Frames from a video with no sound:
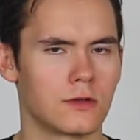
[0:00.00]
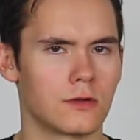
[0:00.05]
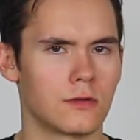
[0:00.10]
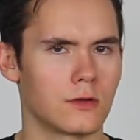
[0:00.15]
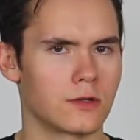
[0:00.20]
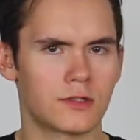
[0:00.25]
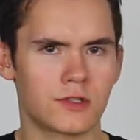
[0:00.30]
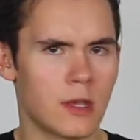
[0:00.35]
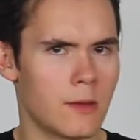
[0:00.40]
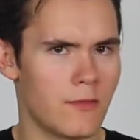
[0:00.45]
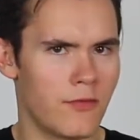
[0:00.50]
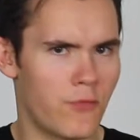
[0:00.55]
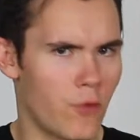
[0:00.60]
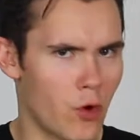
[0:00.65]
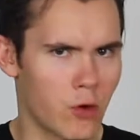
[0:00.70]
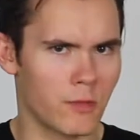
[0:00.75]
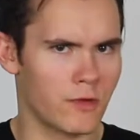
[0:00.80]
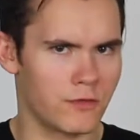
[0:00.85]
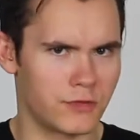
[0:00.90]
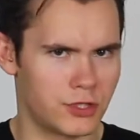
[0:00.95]
Or some
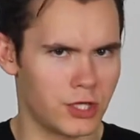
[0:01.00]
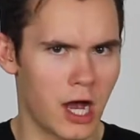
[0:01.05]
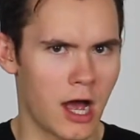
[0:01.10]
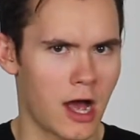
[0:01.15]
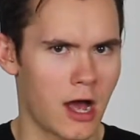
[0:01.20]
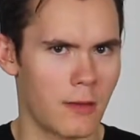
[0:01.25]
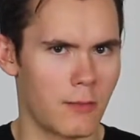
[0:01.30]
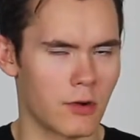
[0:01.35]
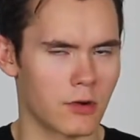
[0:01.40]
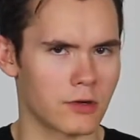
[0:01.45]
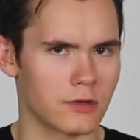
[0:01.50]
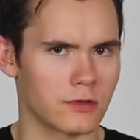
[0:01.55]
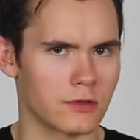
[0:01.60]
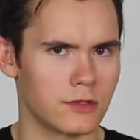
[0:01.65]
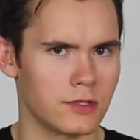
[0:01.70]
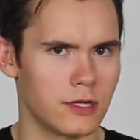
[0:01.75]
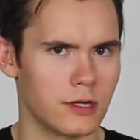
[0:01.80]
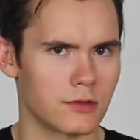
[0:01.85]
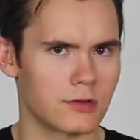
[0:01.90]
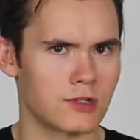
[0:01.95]
form of job, or
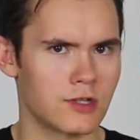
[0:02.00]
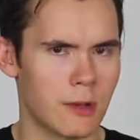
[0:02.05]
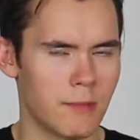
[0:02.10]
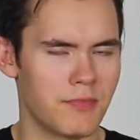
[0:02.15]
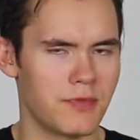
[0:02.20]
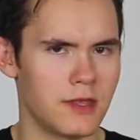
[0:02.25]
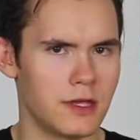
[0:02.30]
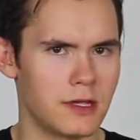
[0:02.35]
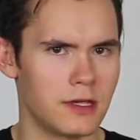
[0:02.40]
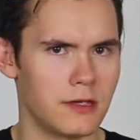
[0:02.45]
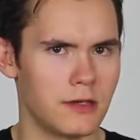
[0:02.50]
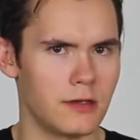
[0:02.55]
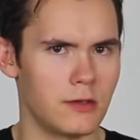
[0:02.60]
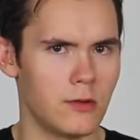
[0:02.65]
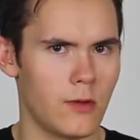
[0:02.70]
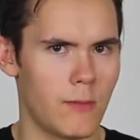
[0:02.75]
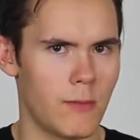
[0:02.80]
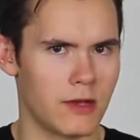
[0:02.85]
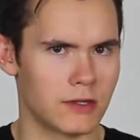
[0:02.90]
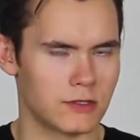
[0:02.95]
you know, something
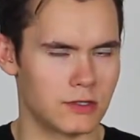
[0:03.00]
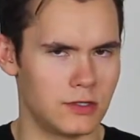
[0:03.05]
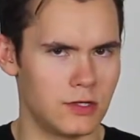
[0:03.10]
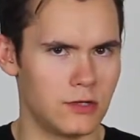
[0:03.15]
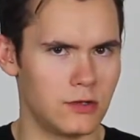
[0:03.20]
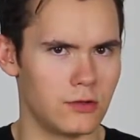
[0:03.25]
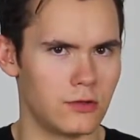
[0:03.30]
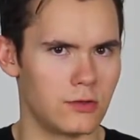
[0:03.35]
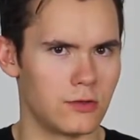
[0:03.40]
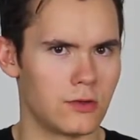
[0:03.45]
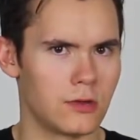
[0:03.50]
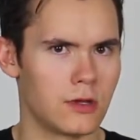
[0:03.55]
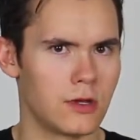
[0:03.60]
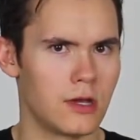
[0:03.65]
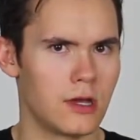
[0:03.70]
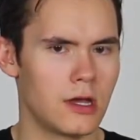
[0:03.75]
you must do.